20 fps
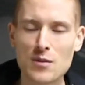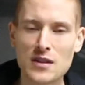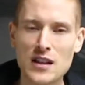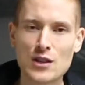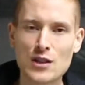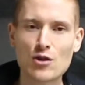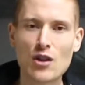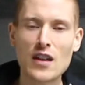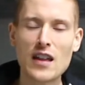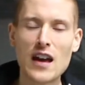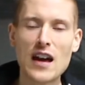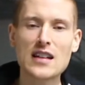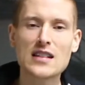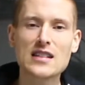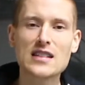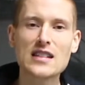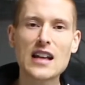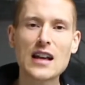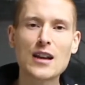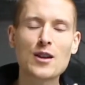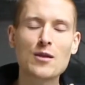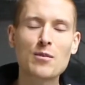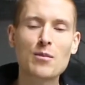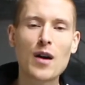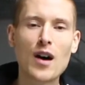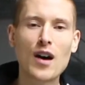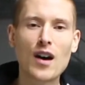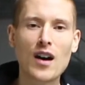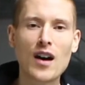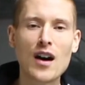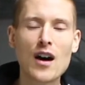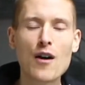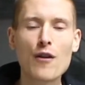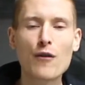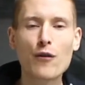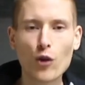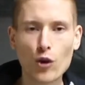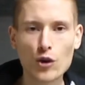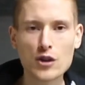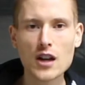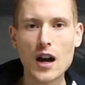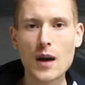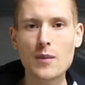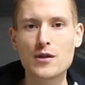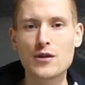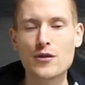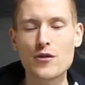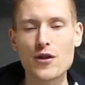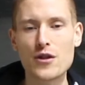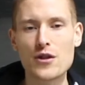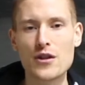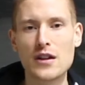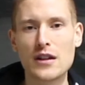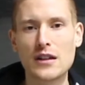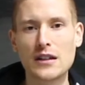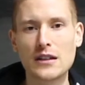So let's try that second bar 4 times through.